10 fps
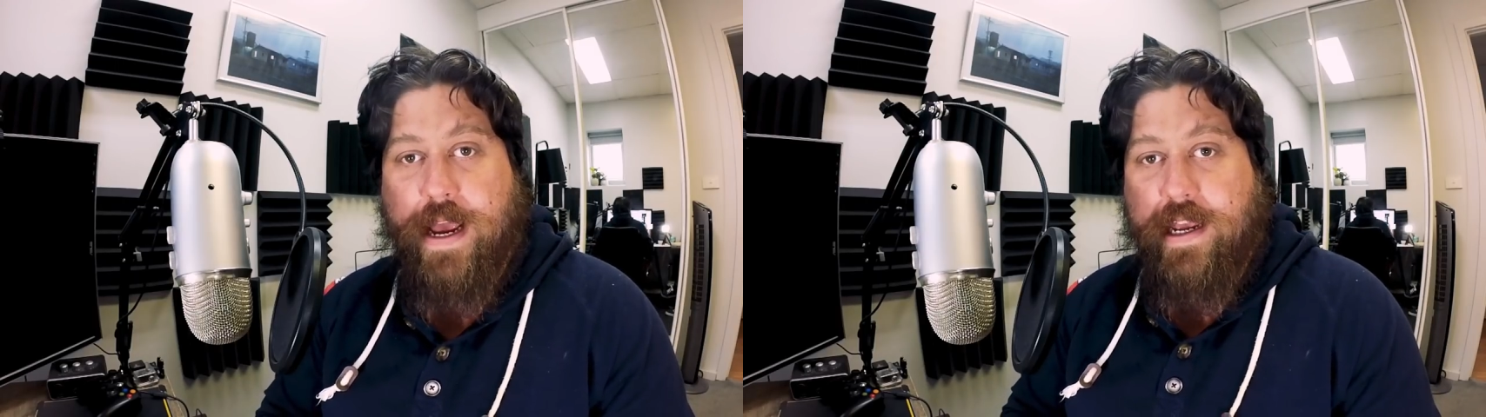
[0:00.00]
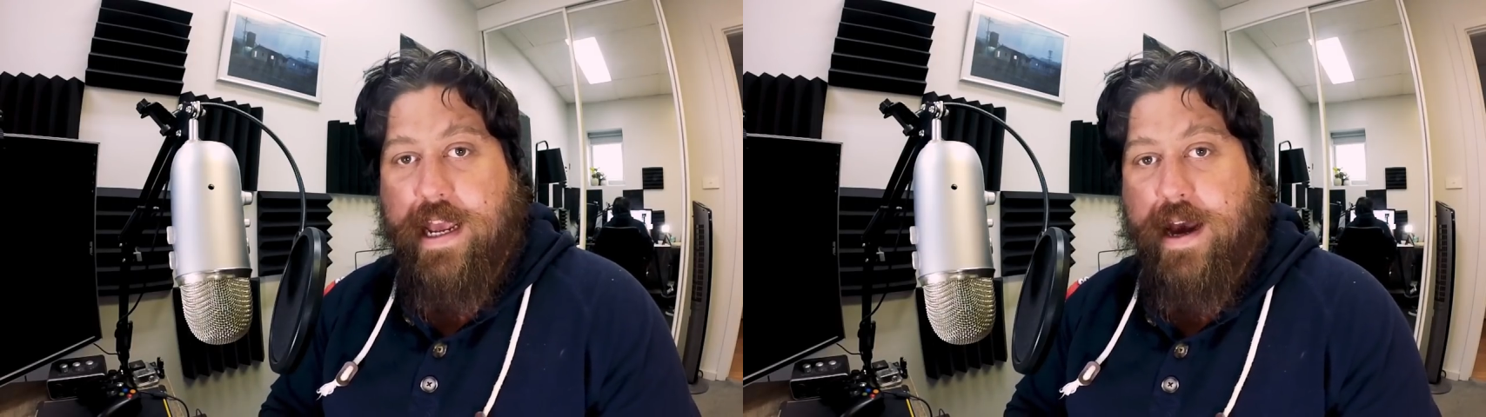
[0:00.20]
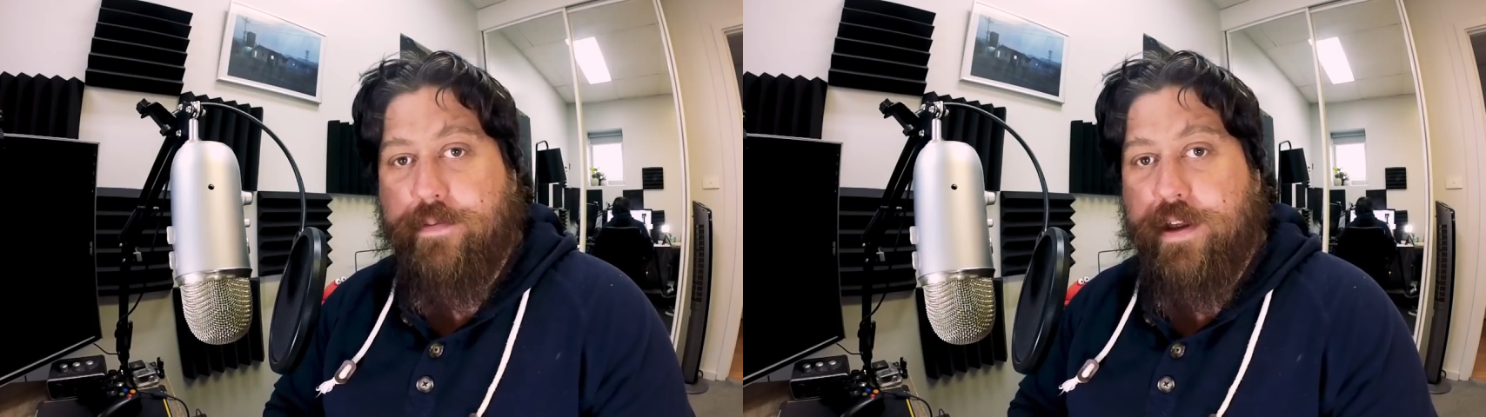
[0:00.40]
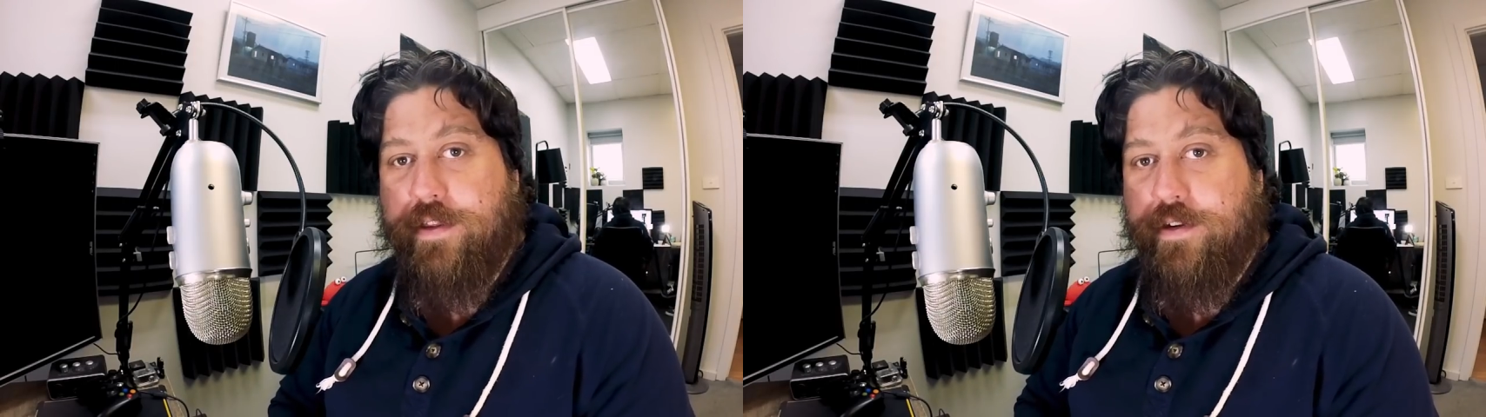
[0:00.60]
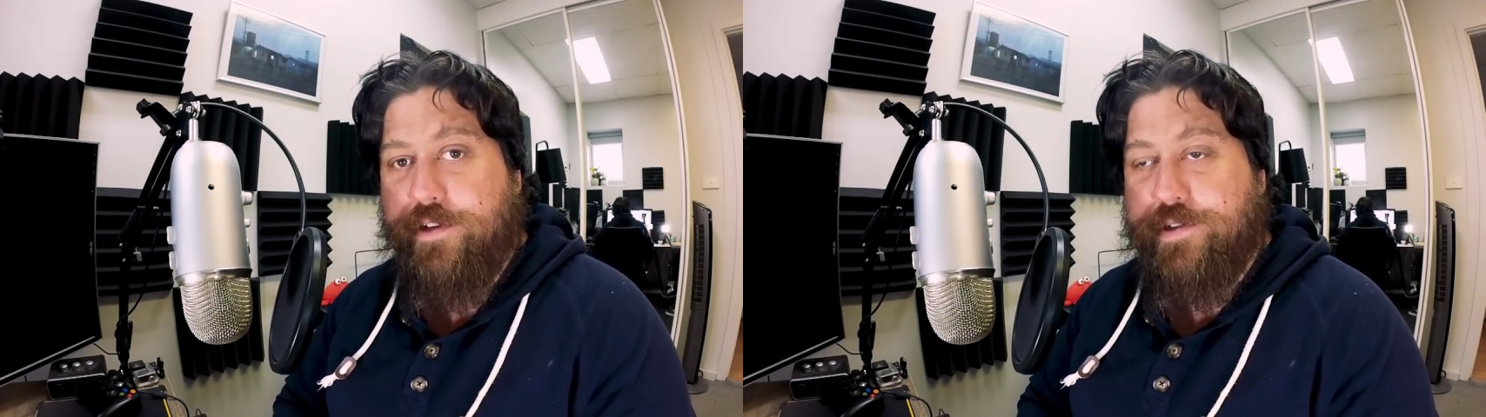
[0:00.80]
hanging out
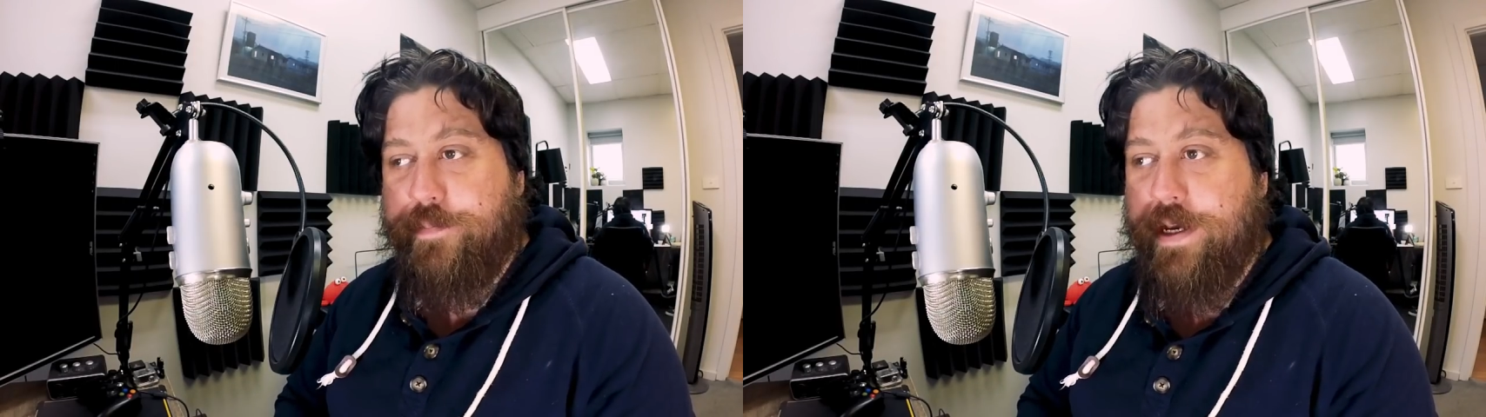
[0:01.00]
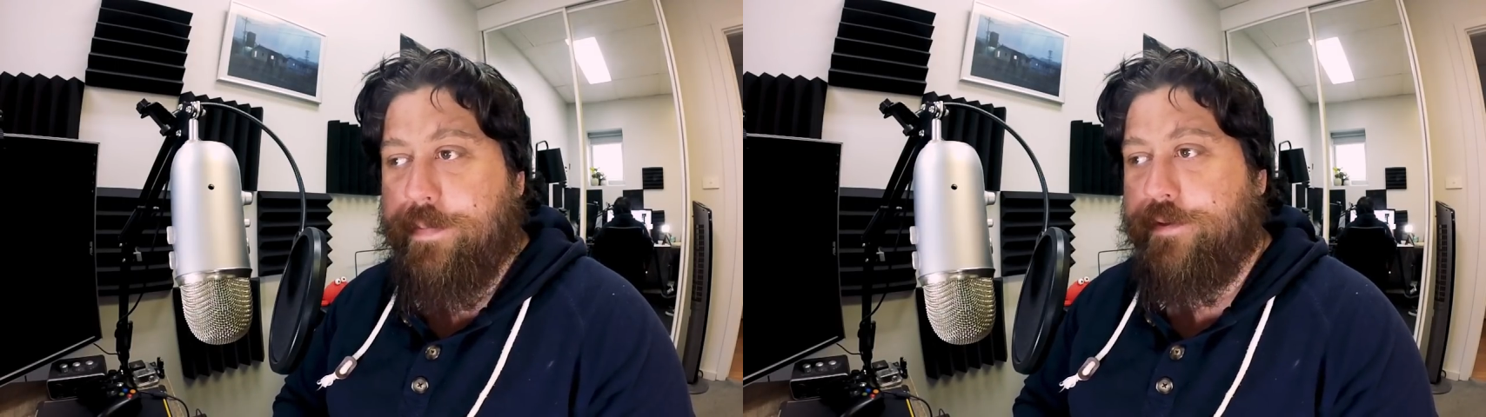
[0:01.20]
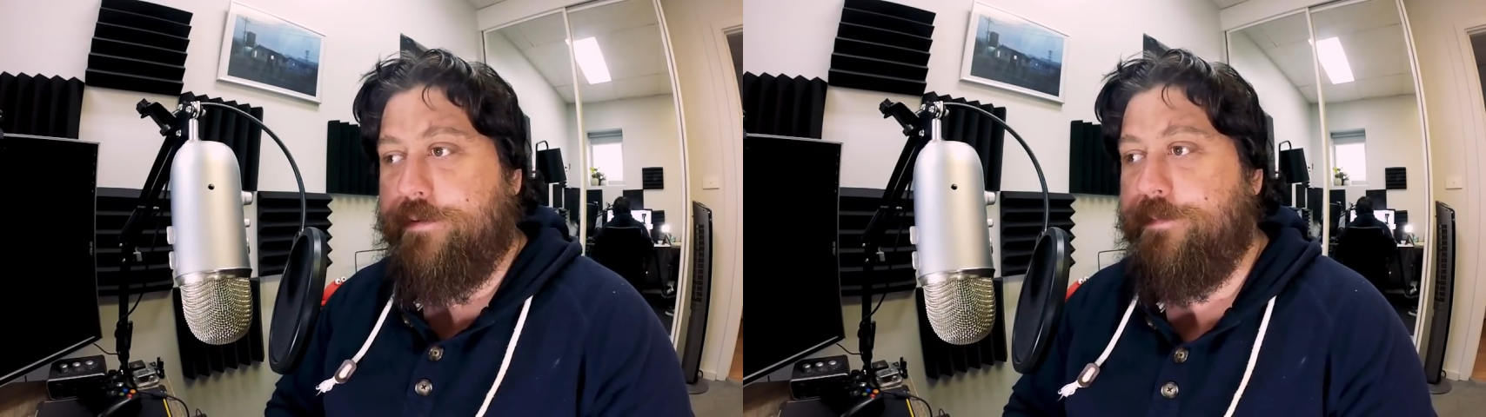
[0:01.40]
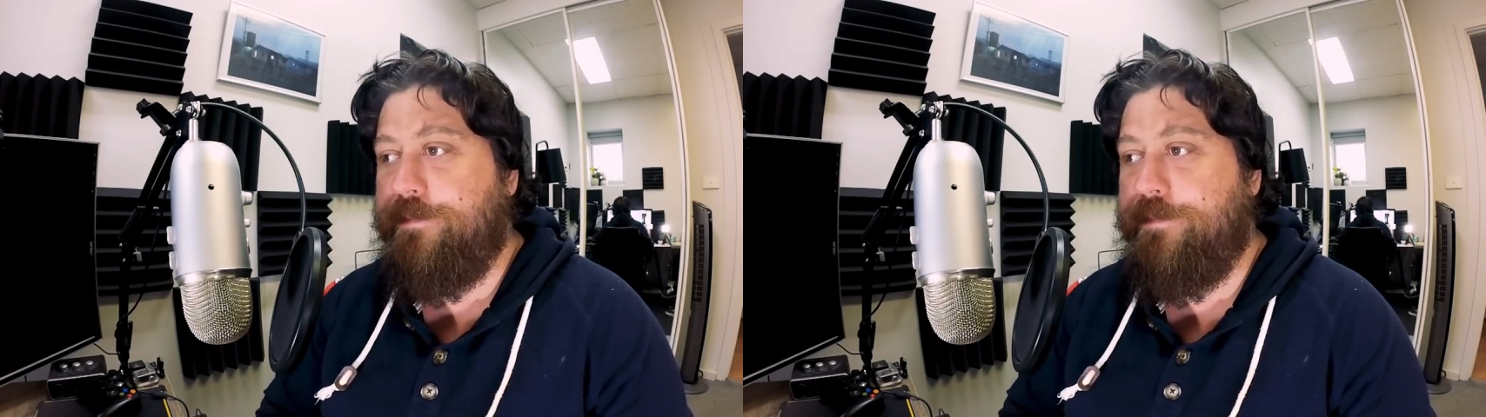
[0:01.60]
with awesome people.